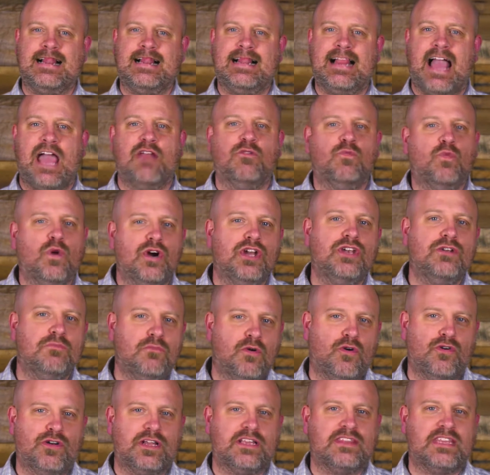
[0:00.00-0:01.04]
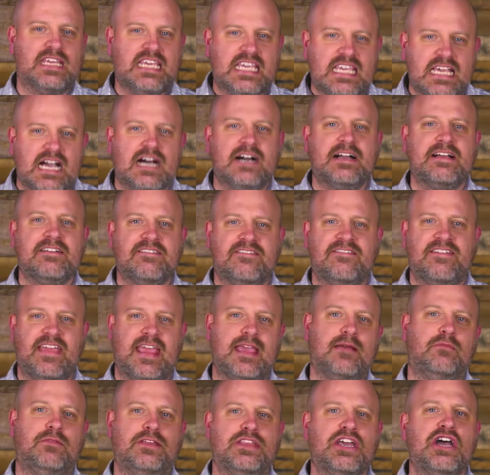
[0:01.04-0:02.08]
And one morning, the young
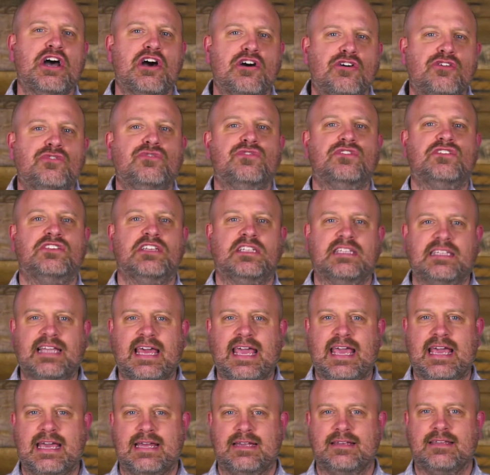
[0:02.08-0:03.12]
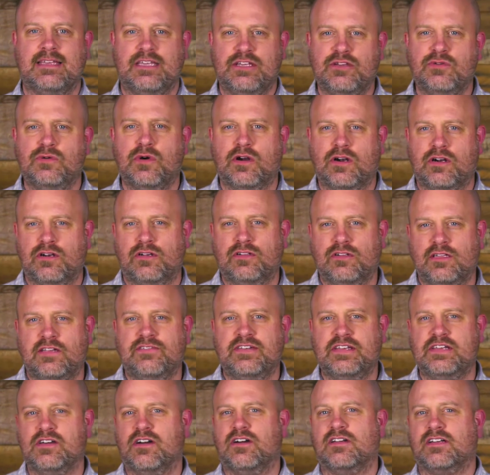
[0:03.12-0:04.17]
family that owns the land that you are
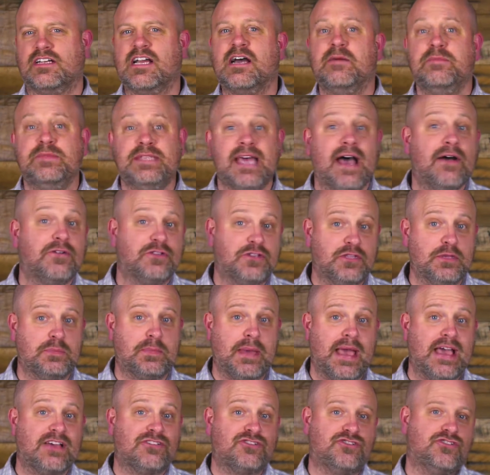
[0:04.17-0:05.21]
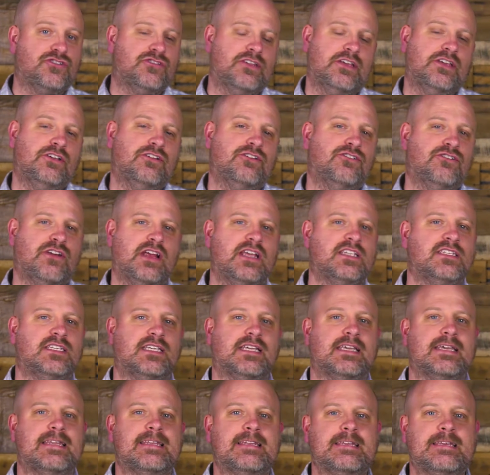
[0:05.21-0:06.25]
living on comes out to the pasture that you're grazing
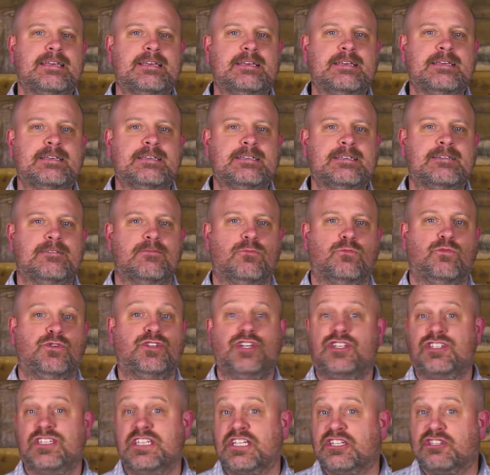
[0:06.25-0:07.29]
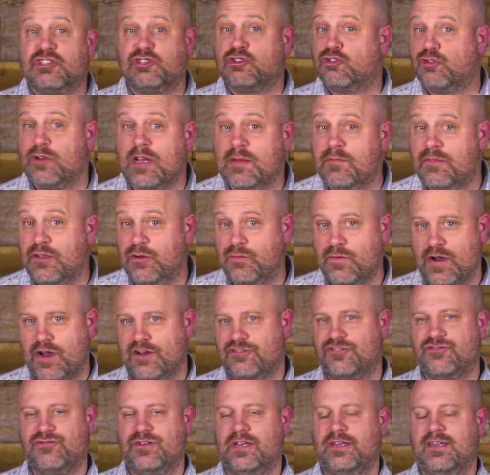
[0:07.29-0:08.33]
in, which is an extremely rare
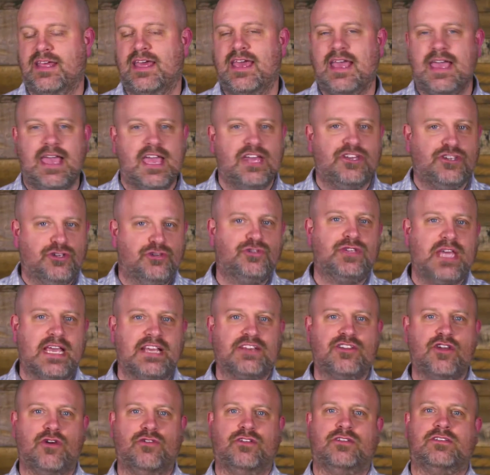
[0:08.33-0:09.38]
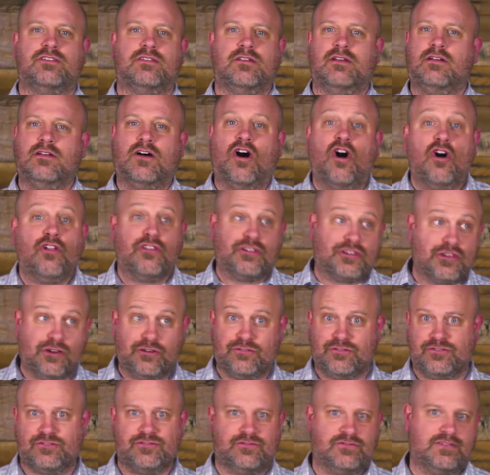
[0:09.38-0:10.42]
treat. And you take notice. All the
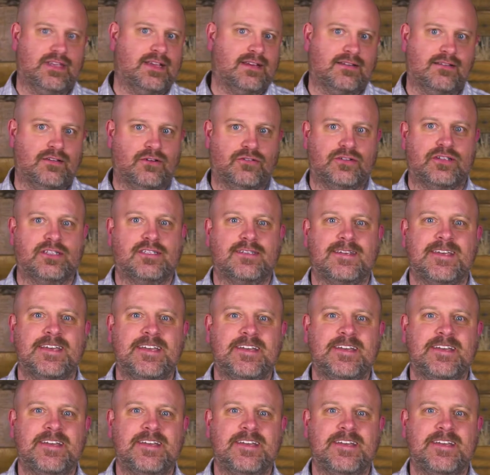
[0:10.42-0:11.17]
goats take notice.